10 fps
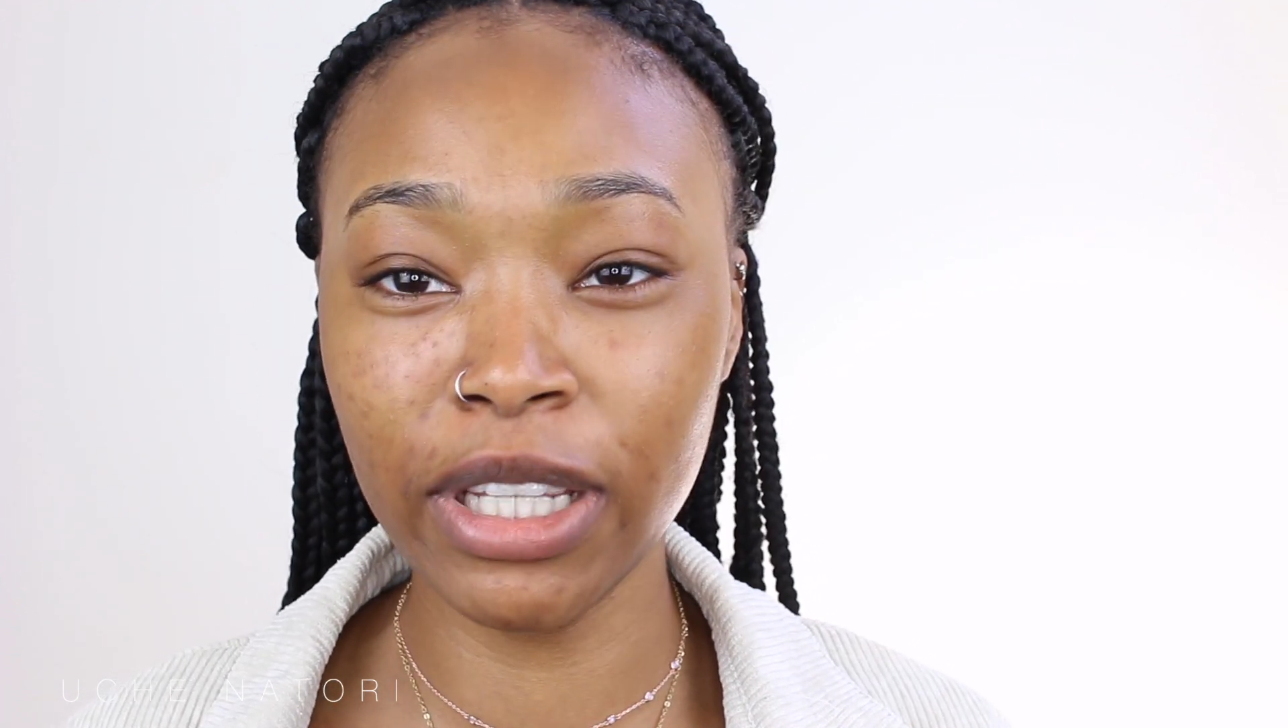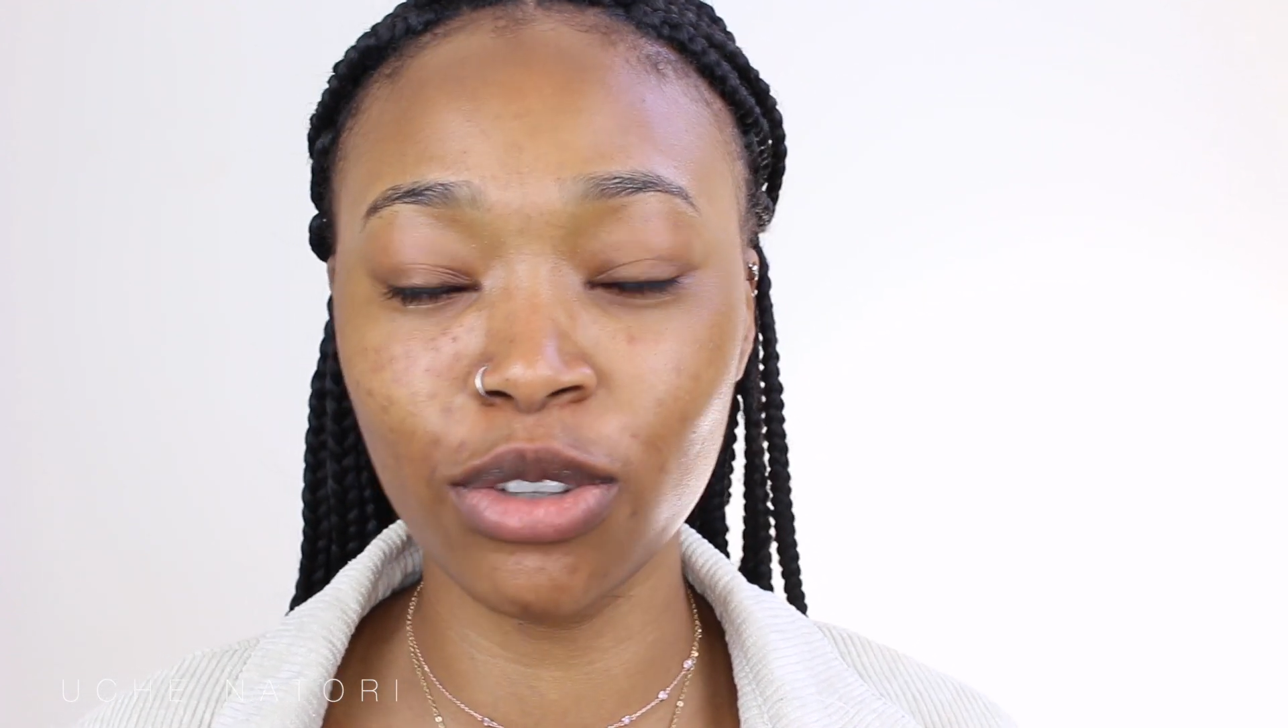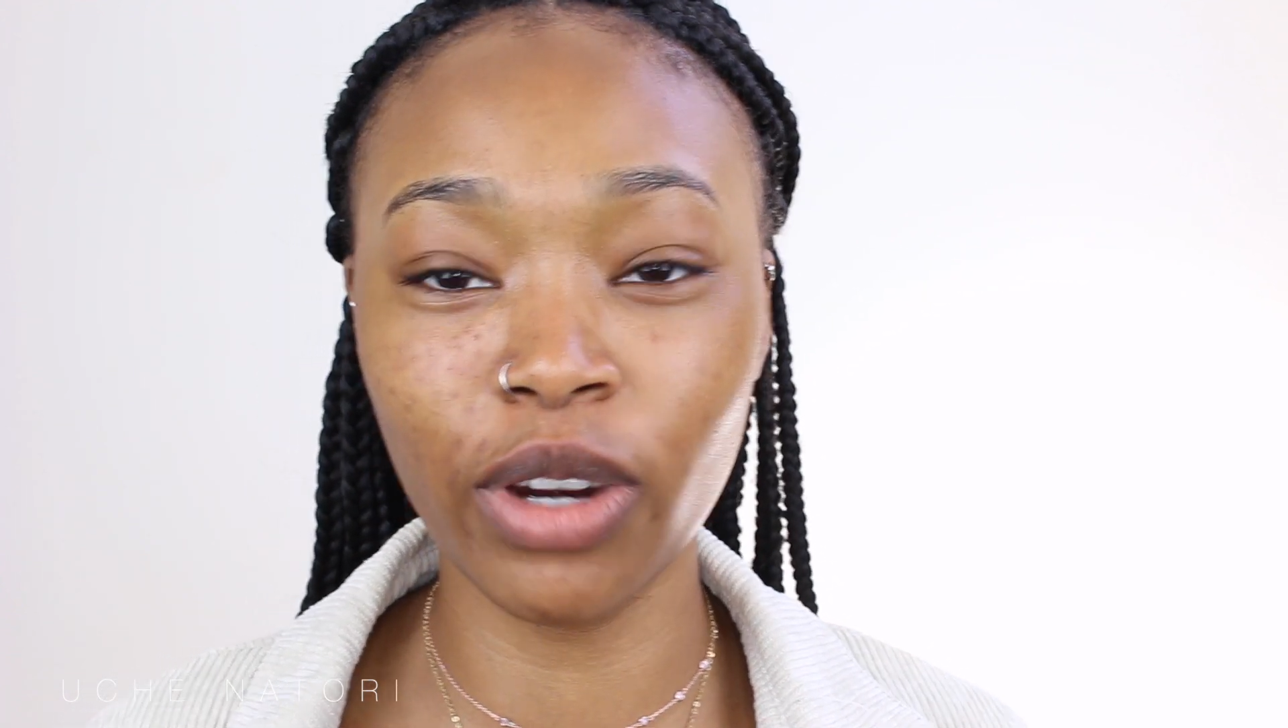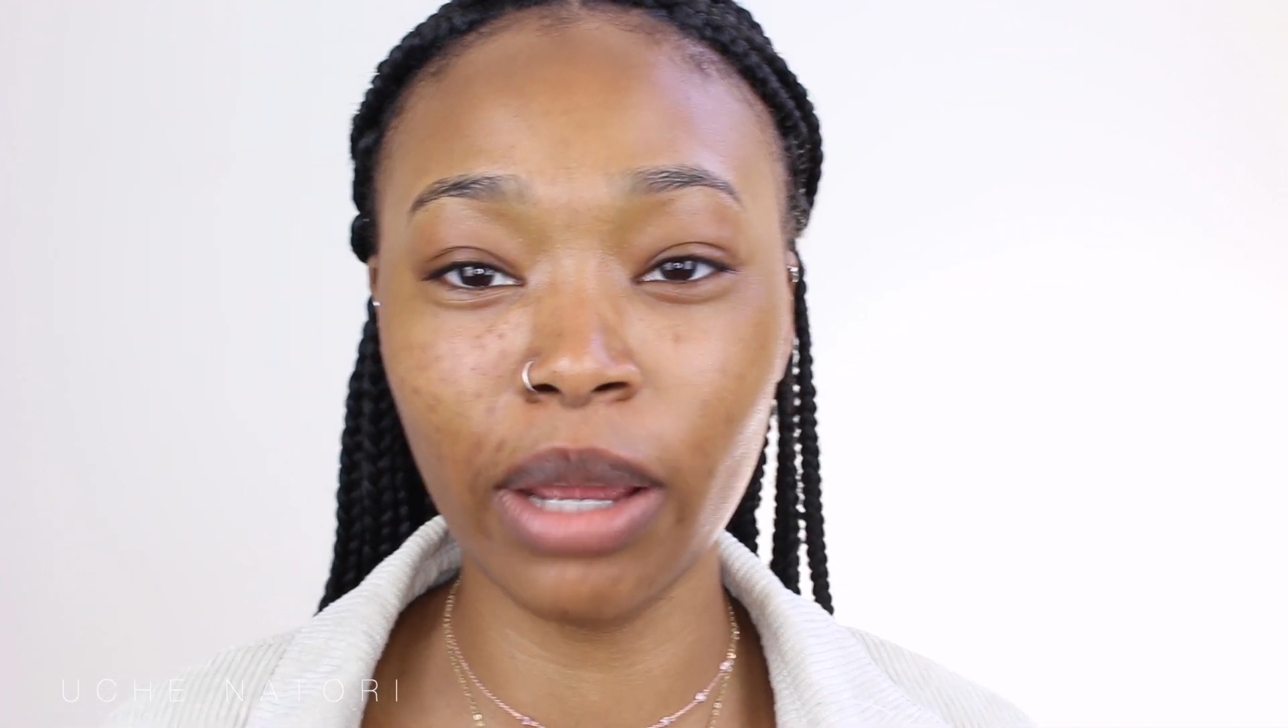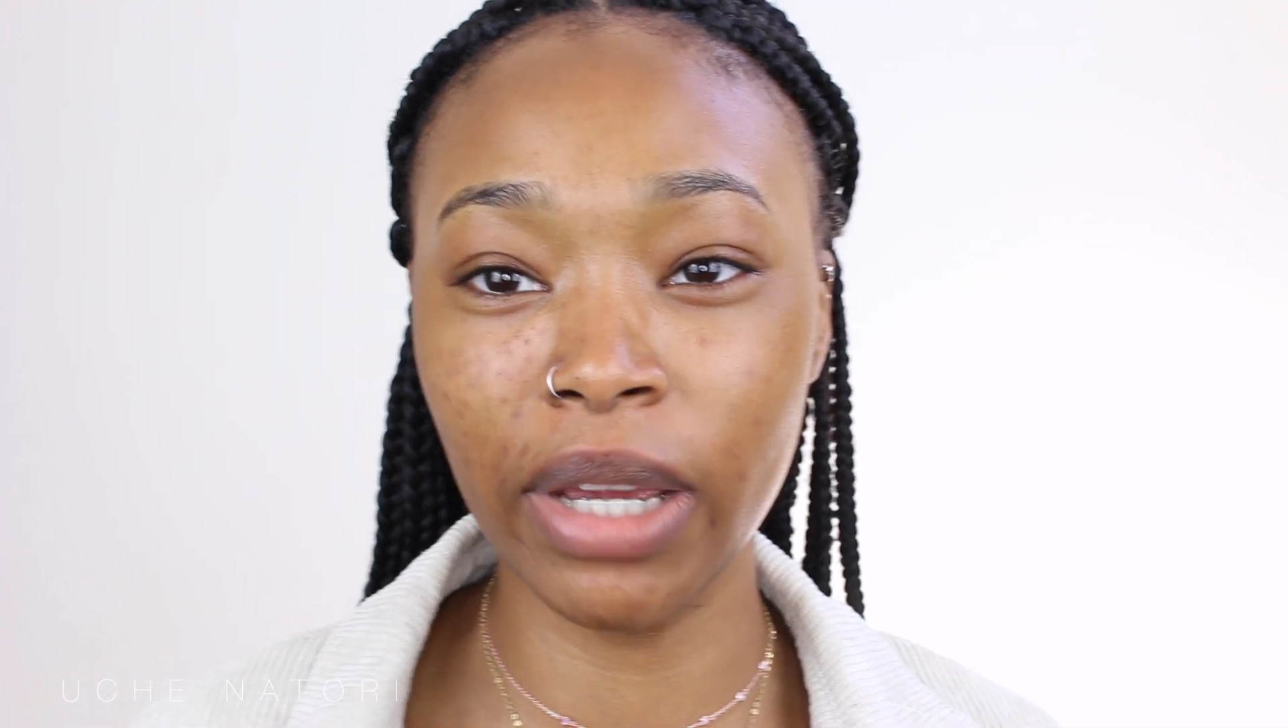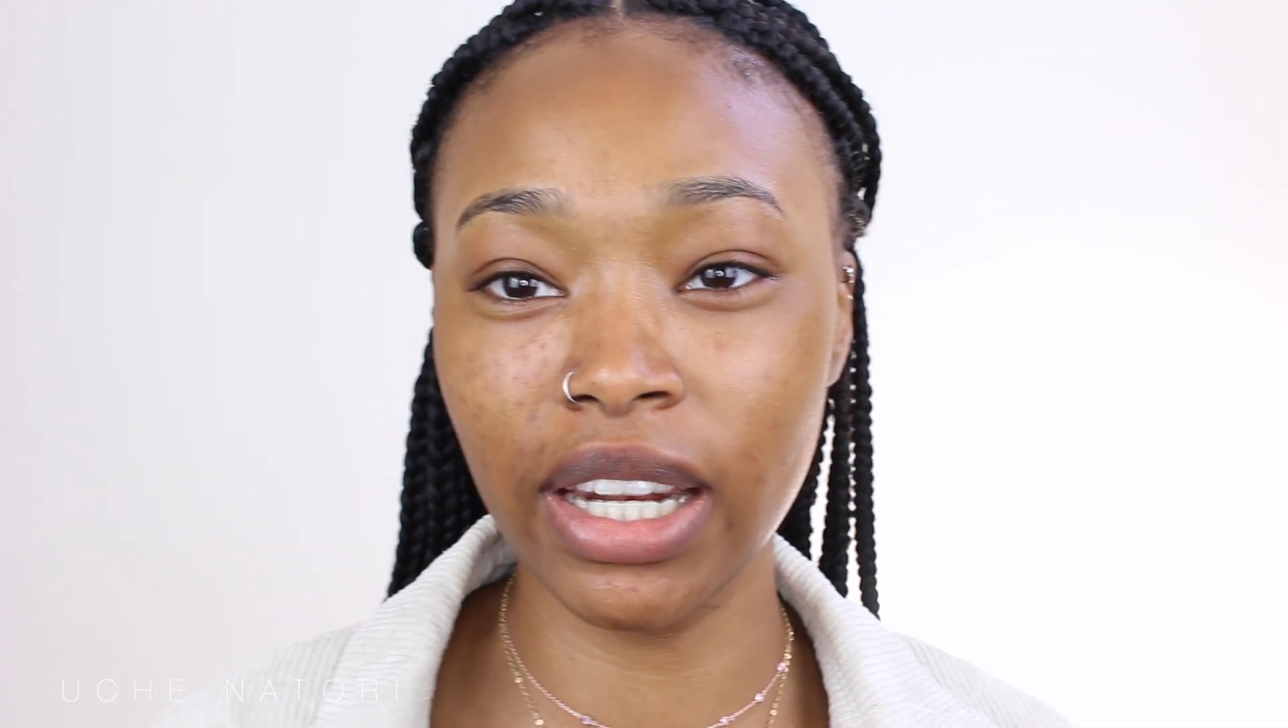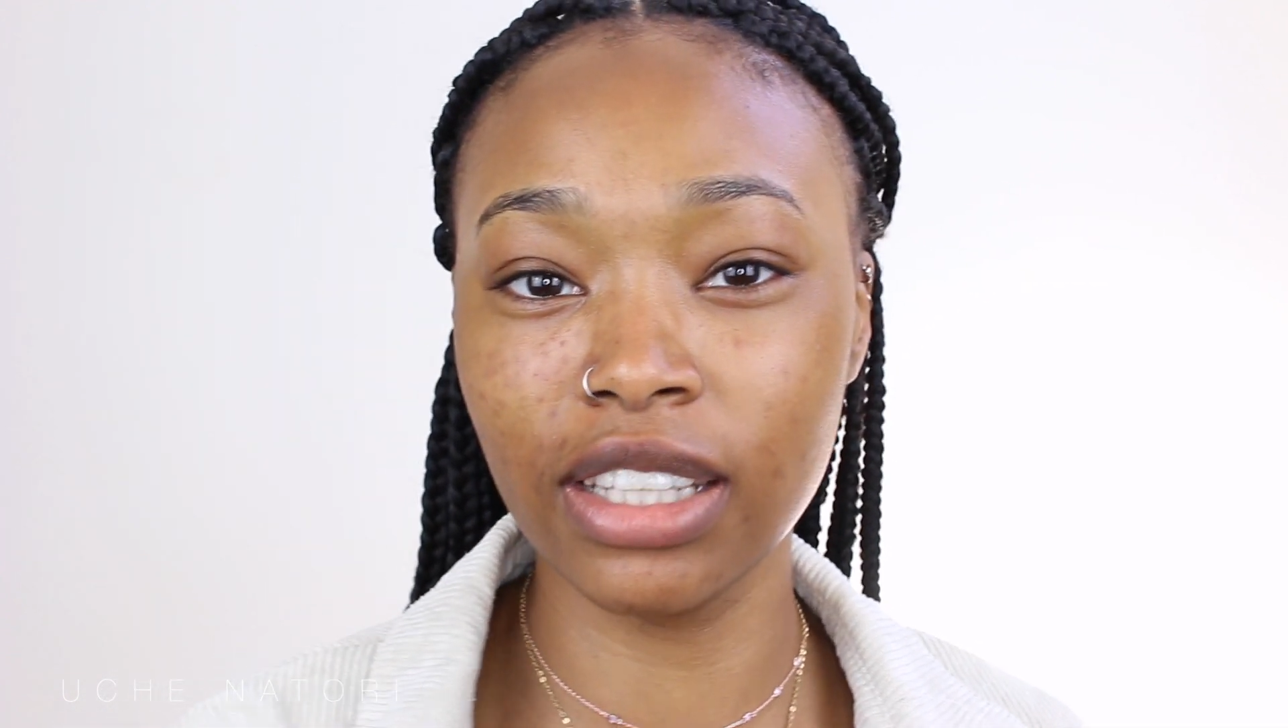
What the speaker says: screaming,